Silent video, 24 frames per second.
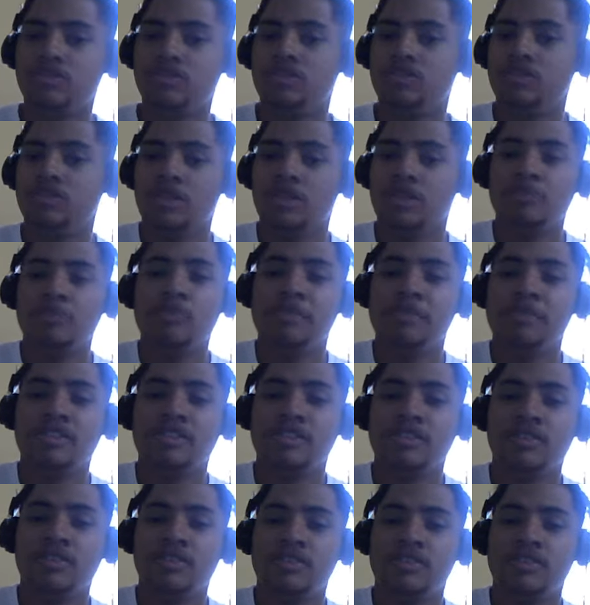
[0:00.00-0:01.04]
Some women it's to
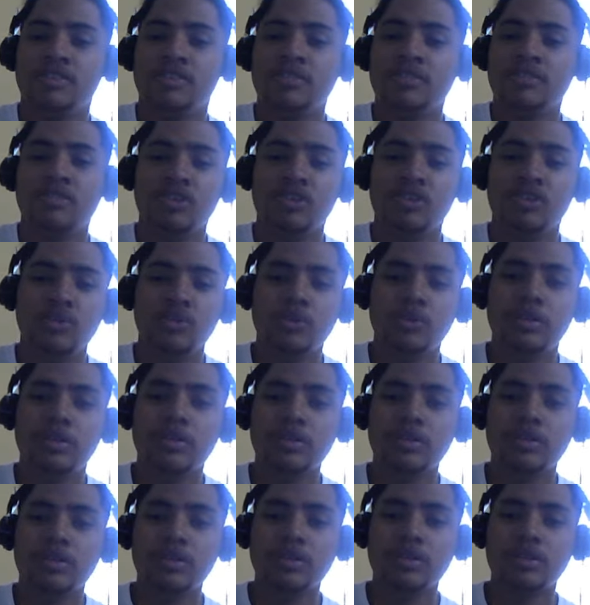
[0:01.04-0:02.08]
the same dude.
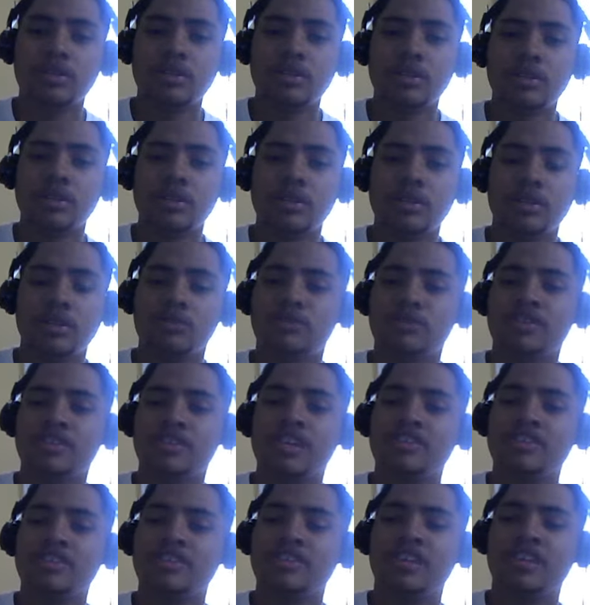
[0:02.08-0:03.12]
There was a case
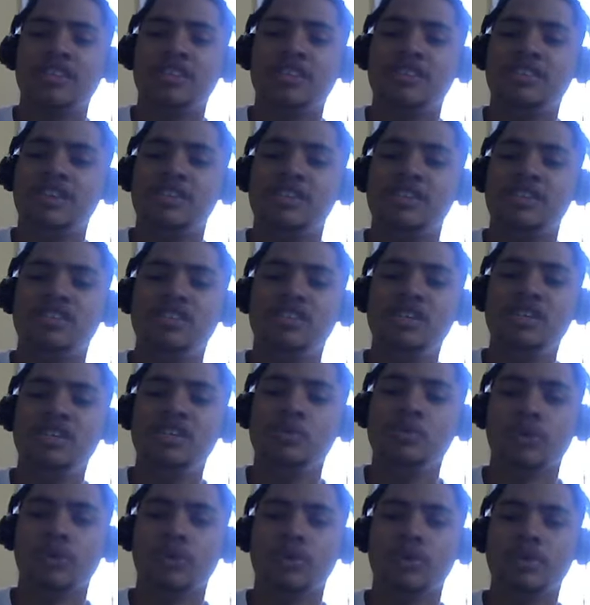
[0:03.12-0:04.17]
like that in Tennessee
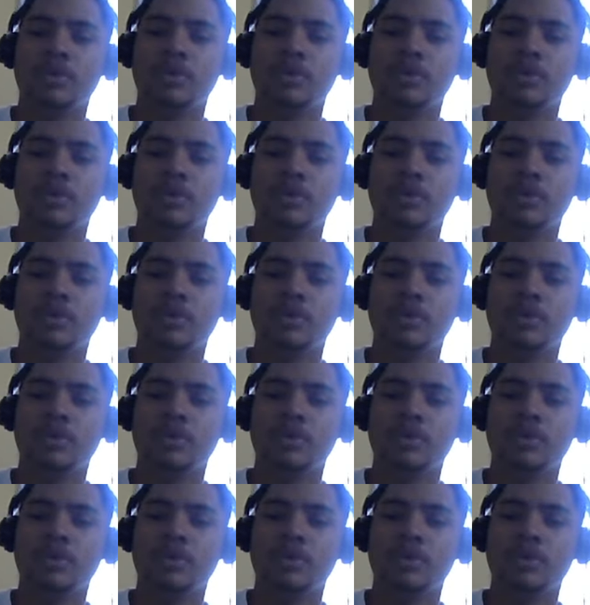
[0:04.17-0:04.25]
where